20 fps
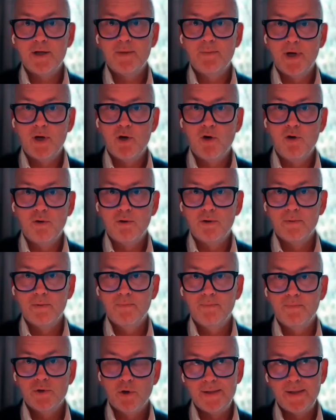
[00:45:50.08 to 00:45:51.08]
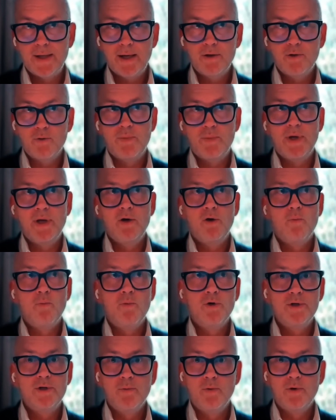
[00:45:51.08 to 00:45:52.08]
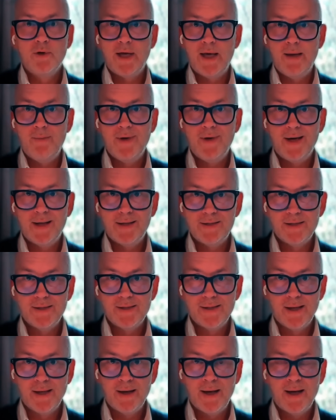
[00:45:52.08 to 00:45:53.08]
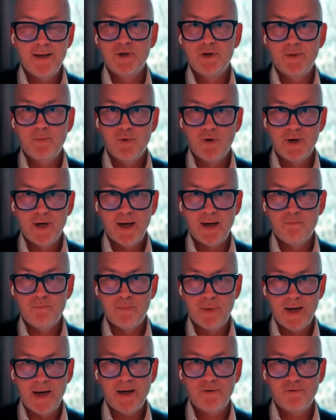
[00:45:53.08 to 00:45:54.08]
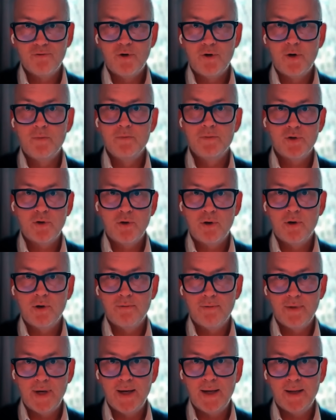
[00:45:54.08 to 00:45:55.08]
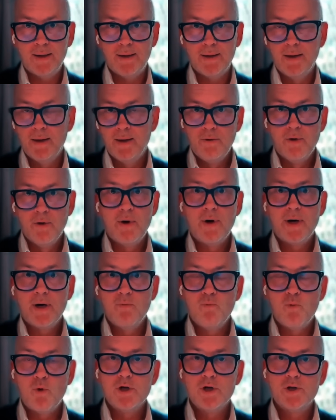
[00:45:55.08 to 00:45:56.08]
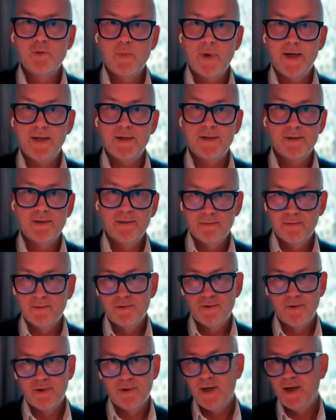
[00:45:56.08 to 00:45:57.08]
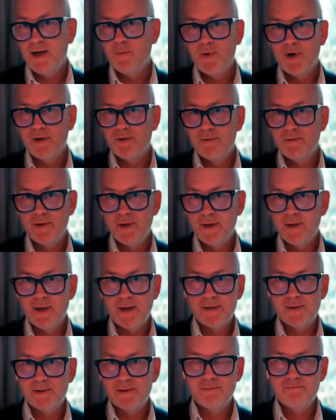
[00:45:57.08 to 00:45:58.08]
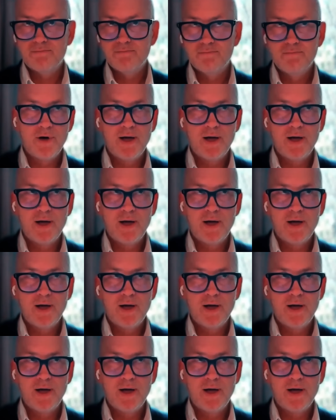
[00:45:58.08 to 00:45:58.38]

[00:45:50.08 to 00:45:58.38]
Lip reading: the ultimate goal. Instead of being on multiple gaming engines, multiple platforms, all of that, you are in one space. So think about it as